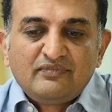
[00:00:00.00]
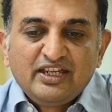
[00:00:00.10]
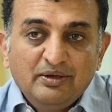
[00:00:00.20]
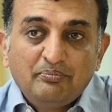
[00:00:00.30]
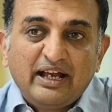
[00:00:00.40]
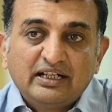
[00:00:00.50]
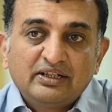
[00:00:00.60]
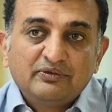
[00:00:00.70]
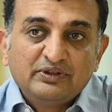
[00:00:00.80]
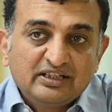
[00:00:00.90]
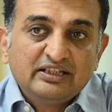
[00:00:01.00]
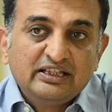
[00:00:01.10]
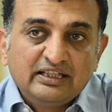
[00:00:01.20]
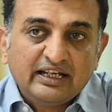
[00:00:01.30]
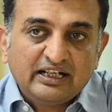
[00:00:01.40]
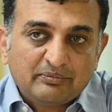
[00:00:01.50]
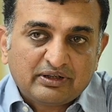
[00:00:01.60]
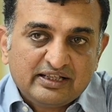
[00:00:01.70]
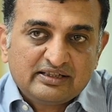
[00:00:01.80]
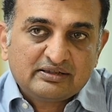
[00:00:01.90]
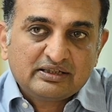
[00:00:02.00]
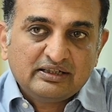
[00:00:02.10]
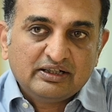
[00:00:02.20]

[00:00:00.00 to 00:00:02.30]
impact within the enterprise,